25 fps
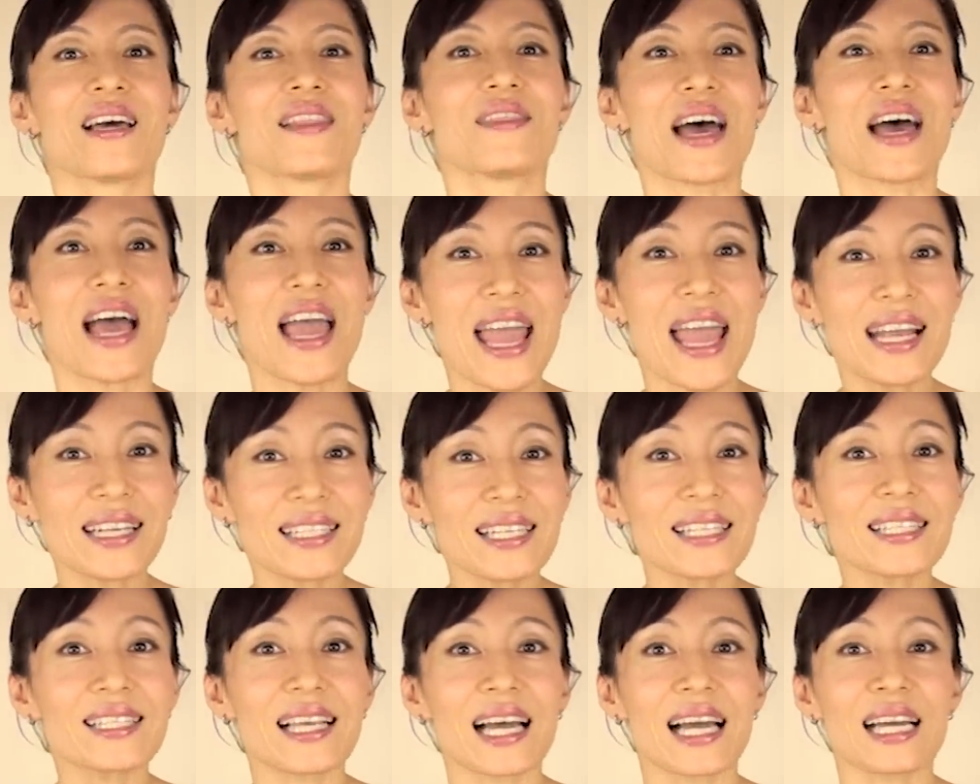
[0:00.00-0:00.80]
The
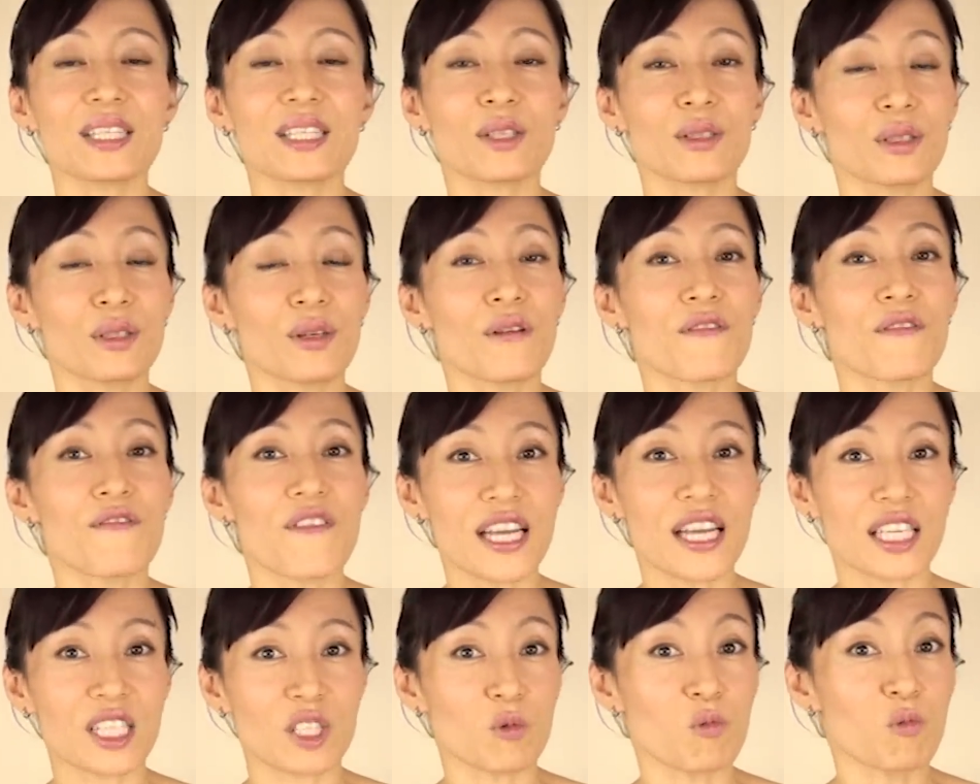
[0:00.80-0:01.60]
exercise on your
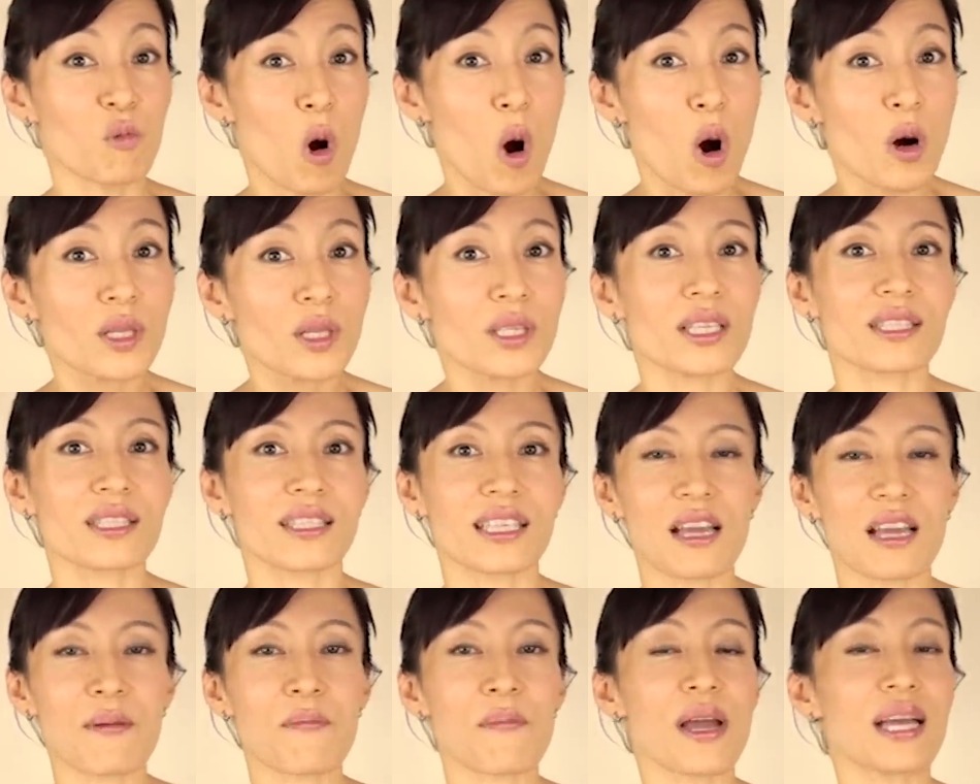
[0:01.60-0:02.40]
face works the
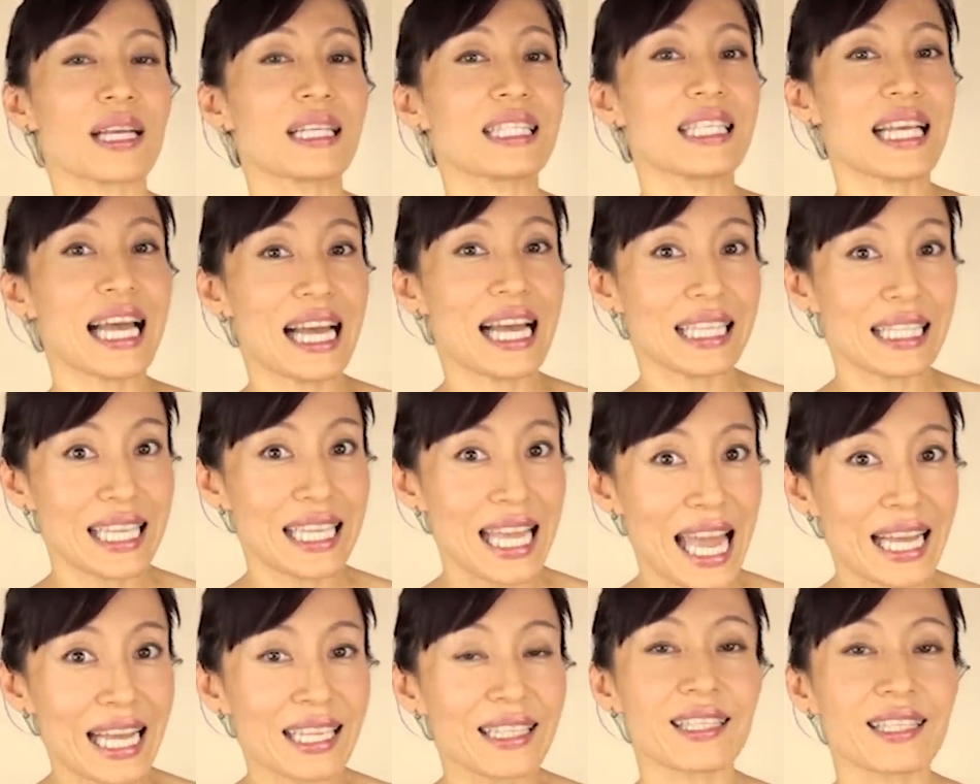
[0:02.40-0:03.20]
same way as
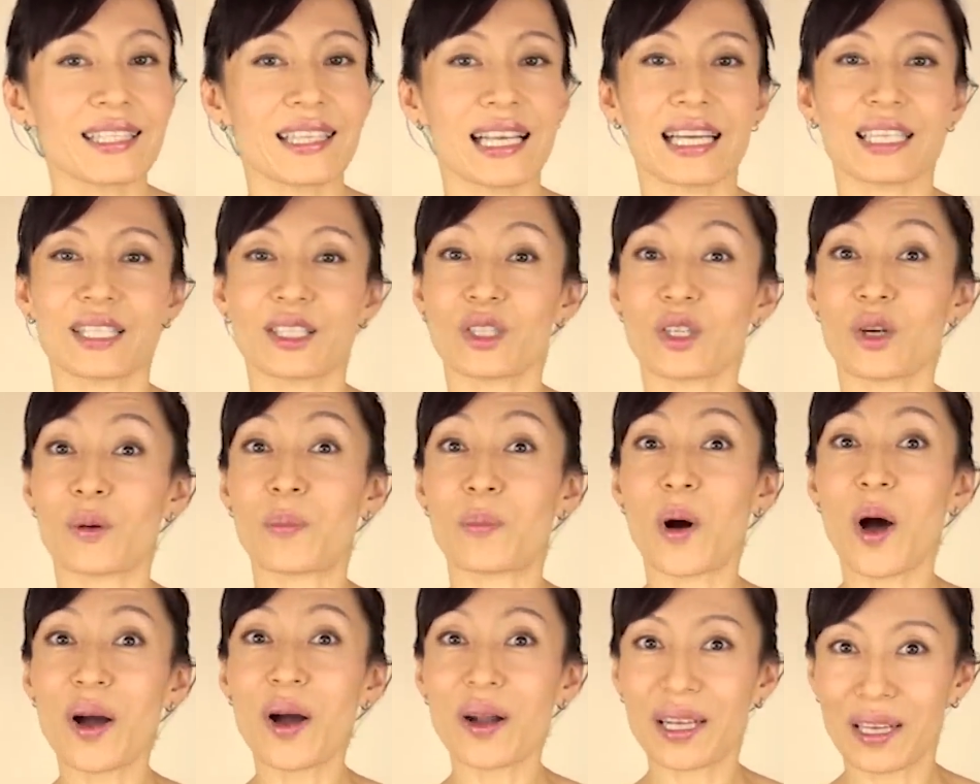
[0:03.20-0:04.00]
exercise in your
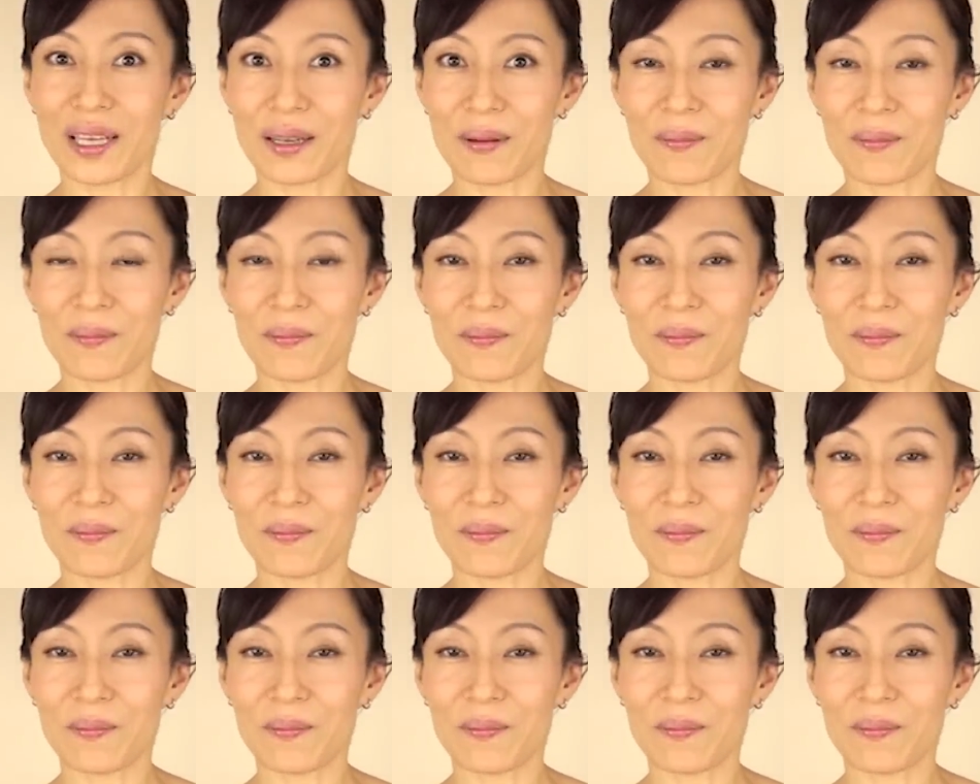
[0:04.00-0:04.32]
body.